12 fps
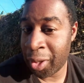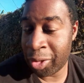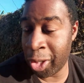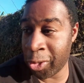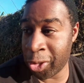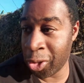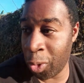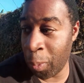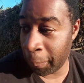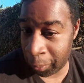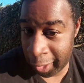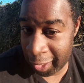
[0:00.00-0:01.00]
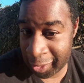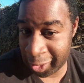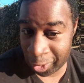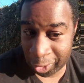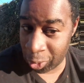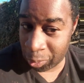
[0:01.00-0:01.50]
There's no breaks.
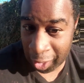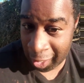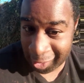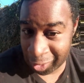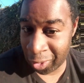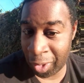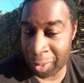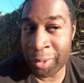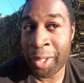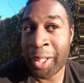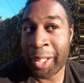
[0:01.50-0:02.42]
There's no days off.